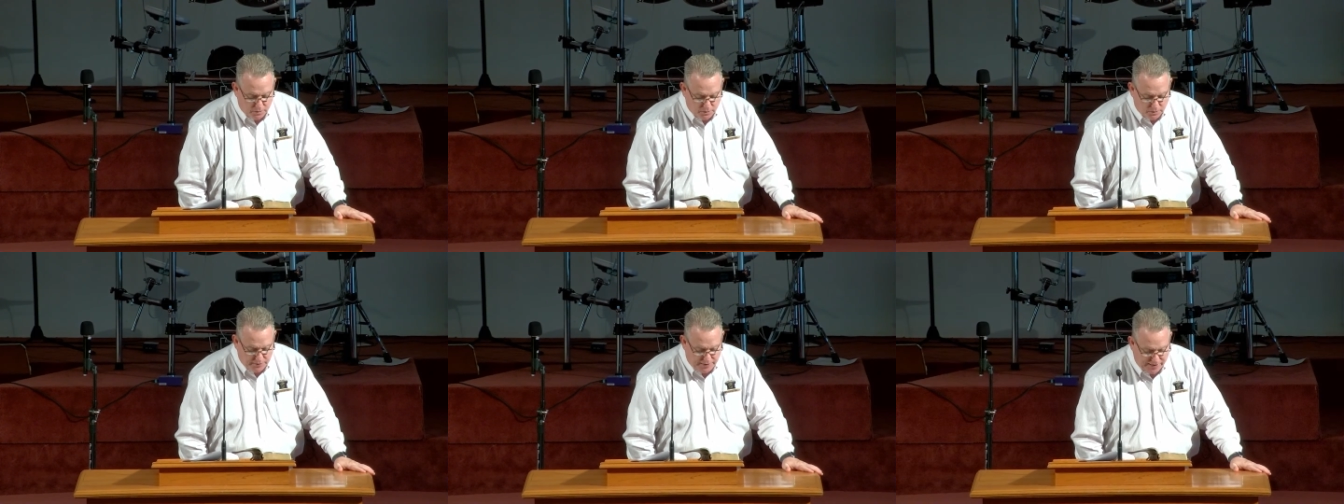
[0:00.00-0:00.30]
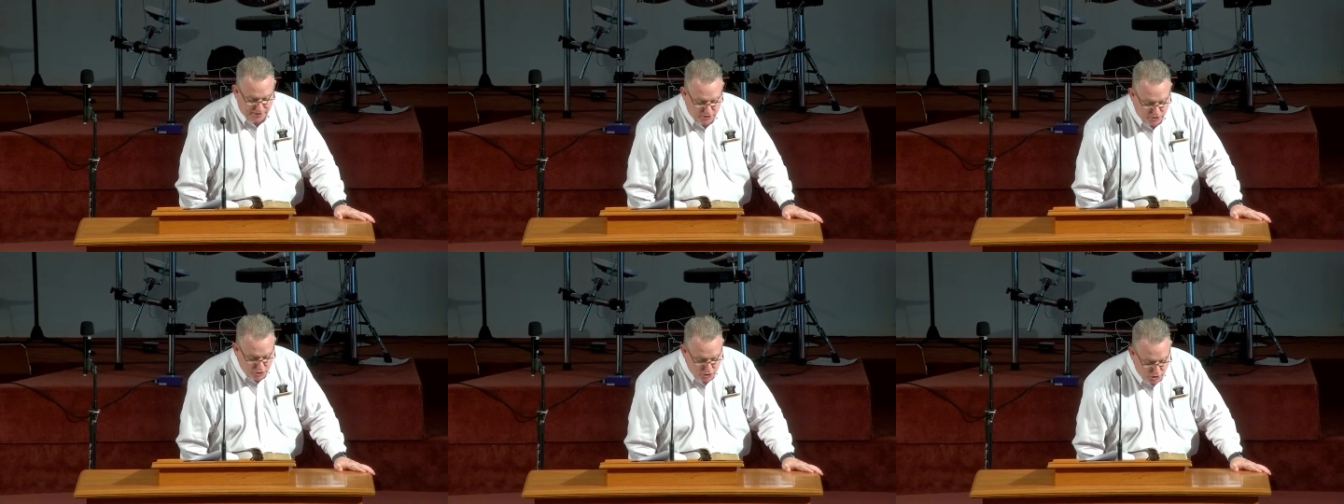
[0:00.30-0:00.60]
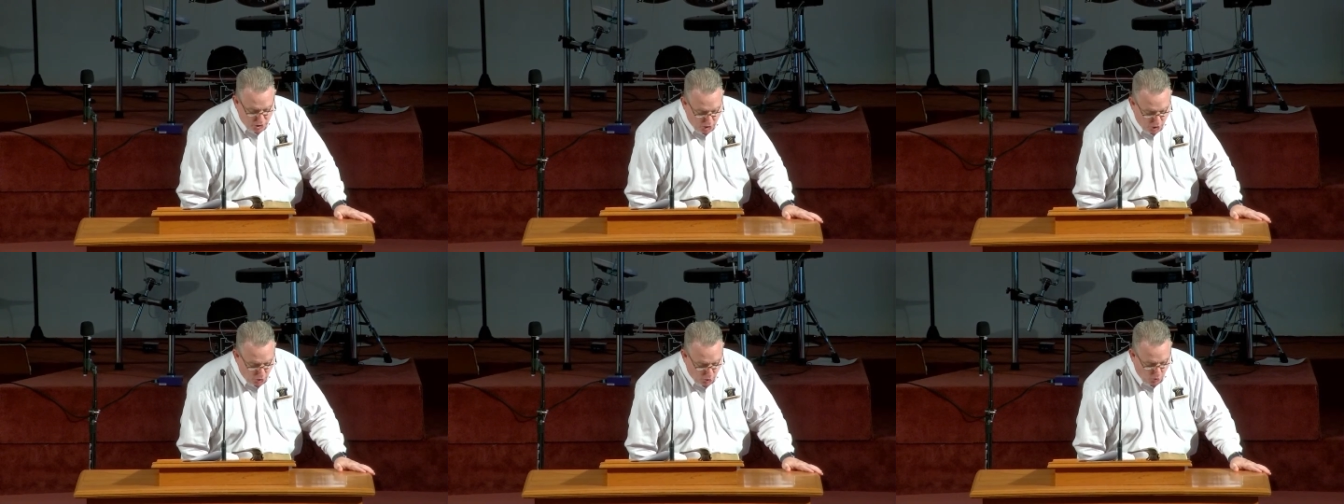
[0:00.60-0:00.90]
that
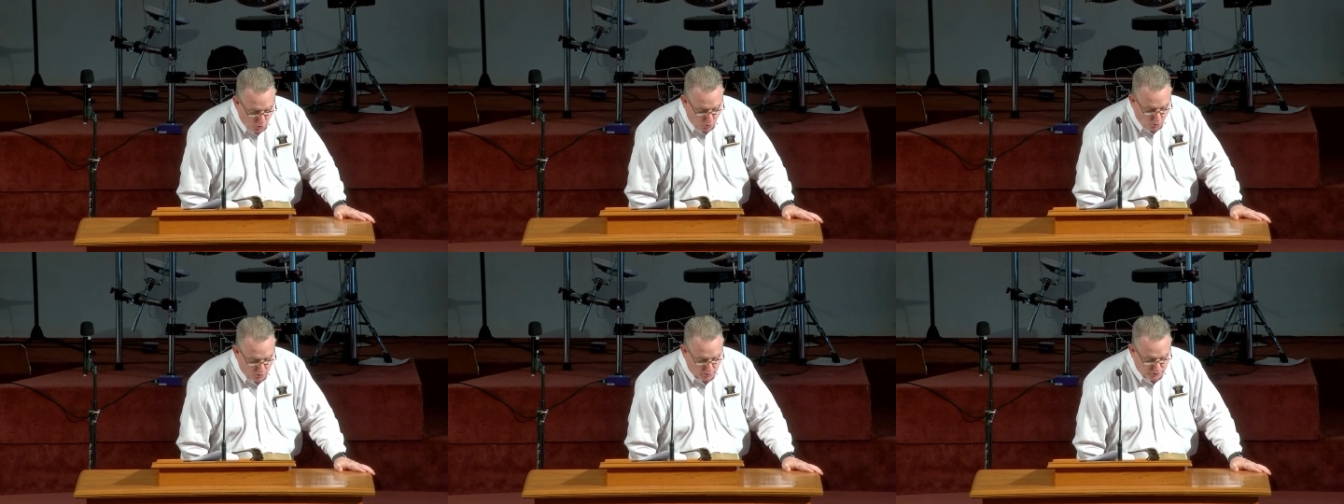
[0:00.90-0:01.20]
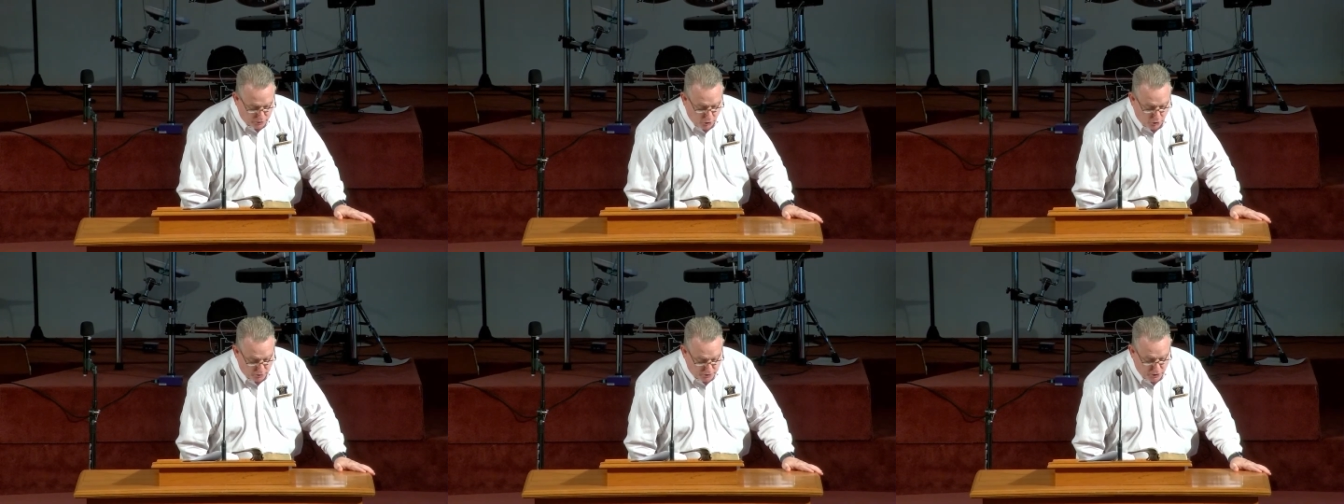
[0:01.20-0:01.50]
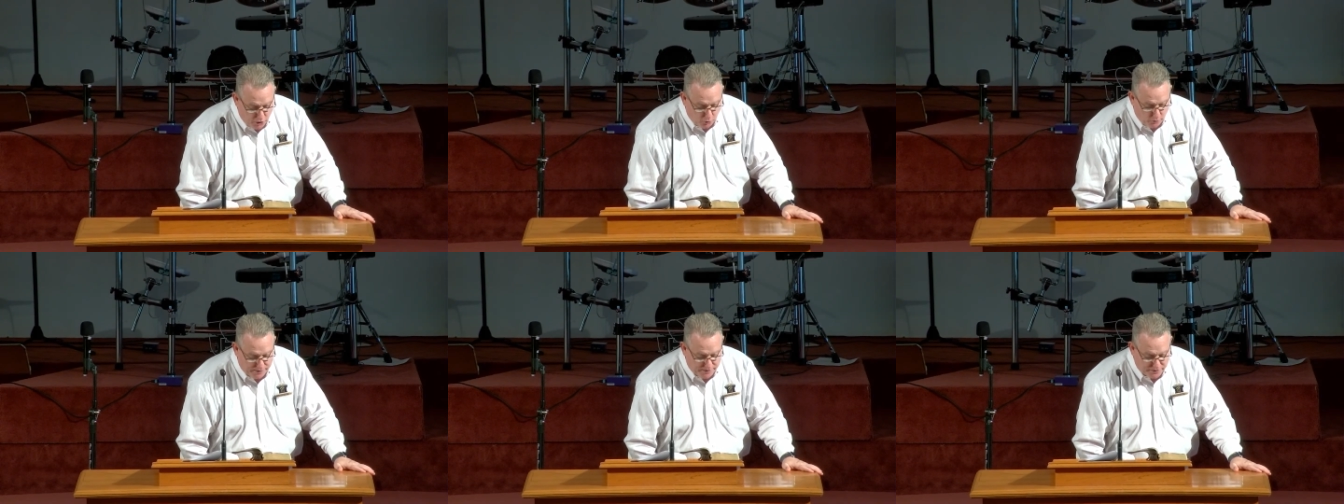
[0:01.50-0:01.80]
no, no
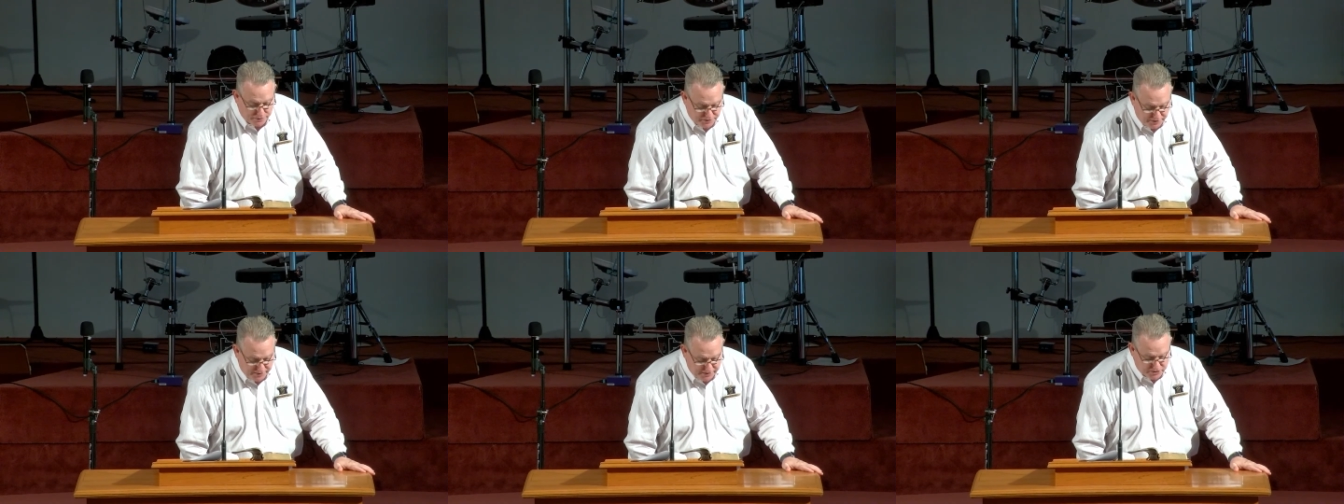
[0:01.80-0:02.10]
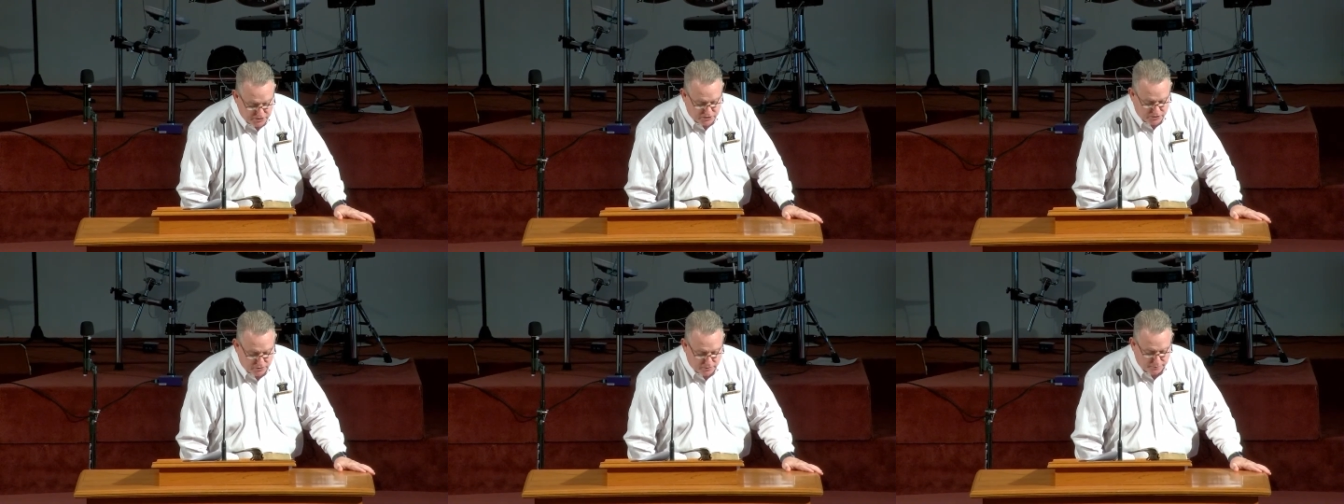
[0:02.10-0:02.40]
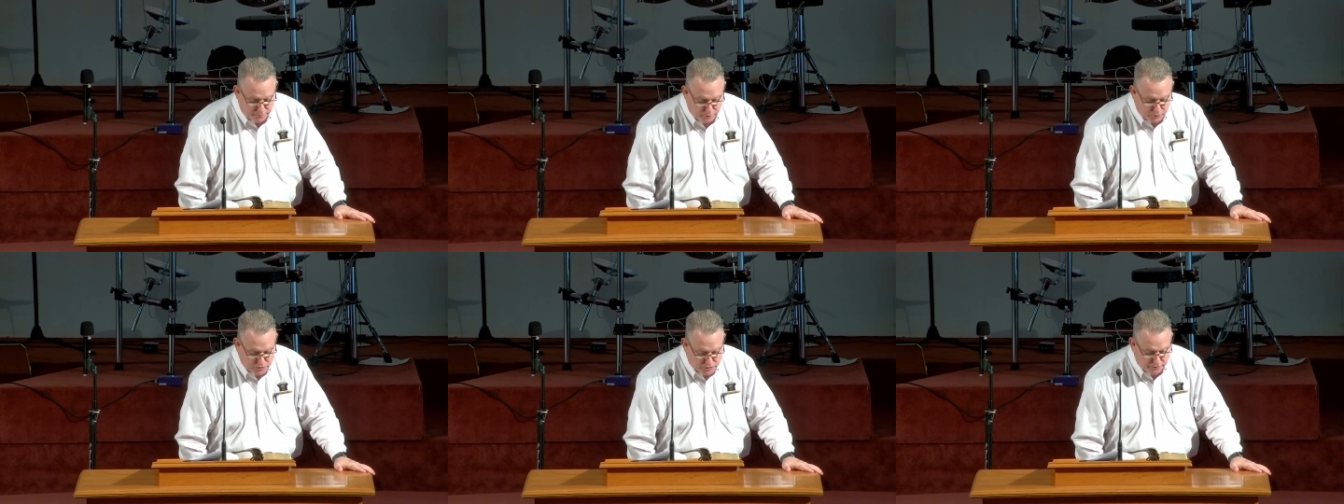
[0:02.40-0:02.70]
knowing this,
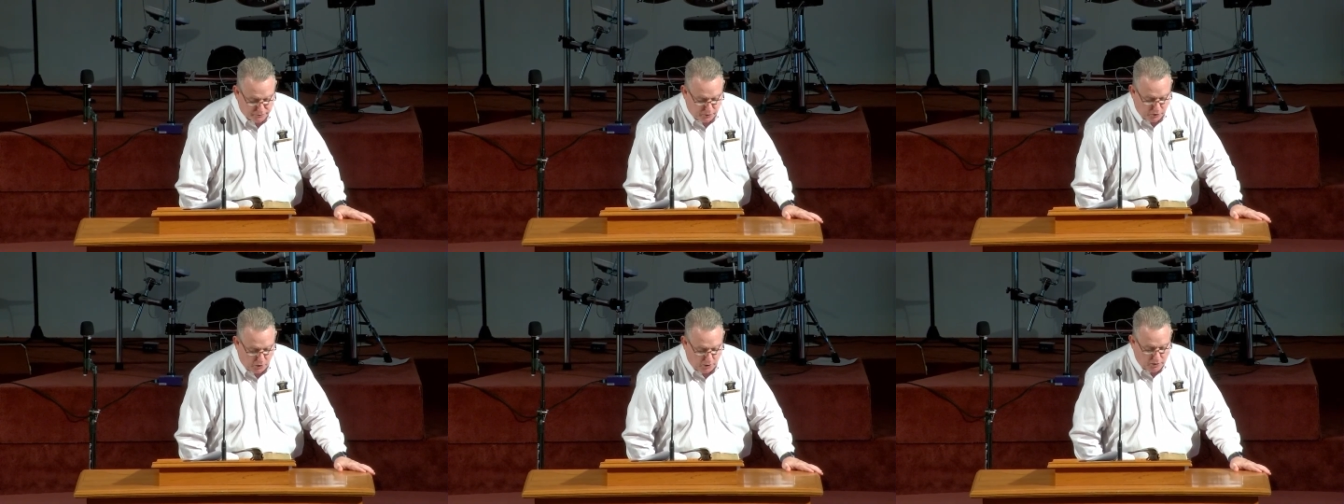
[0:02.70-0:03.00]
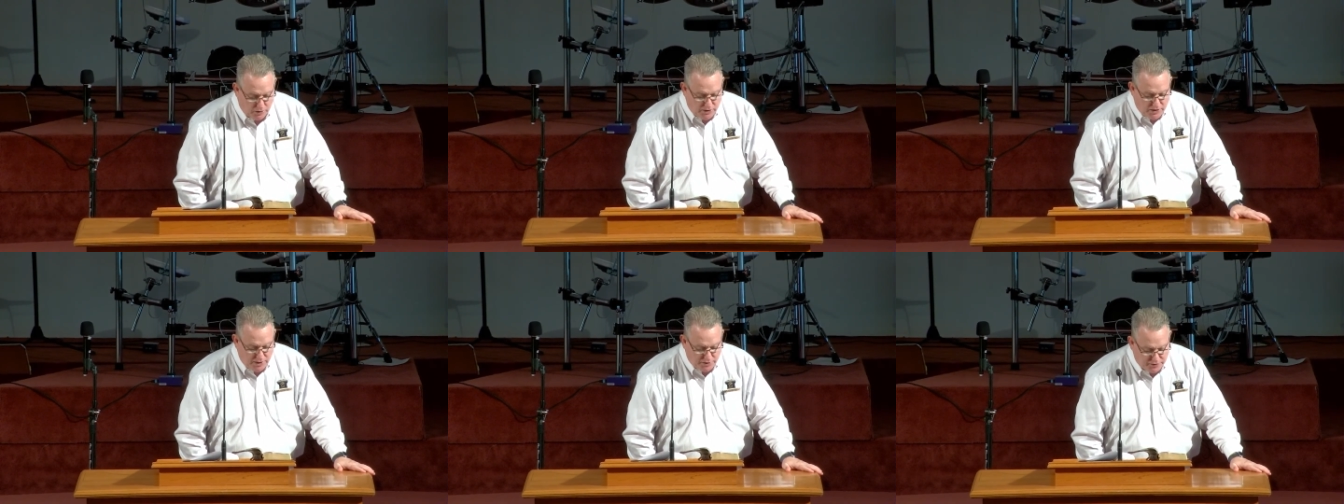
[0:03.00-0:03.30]
first of all,